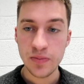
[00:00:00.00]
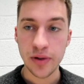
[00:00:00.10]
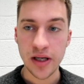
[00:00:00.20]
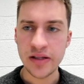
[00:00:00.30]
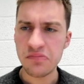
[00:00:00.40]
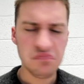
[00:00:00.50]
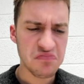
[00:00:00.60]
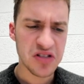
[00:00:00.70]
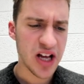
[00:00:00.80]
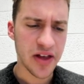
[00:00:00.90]
but
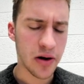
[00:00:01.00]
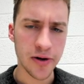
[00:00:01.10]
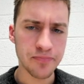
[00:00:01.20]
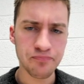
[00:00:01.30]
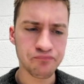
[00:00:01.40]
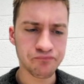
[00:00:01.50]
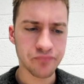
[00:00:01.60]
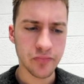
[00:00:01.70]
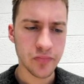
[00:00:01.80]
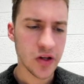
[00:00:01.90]
it's not that hard,
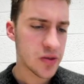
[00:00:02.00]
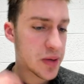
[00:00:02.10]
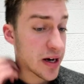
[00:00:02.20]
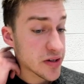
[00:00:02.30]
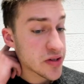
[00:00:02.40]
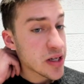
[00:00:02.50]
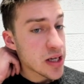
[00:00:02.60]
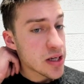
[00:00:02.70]
to be honest.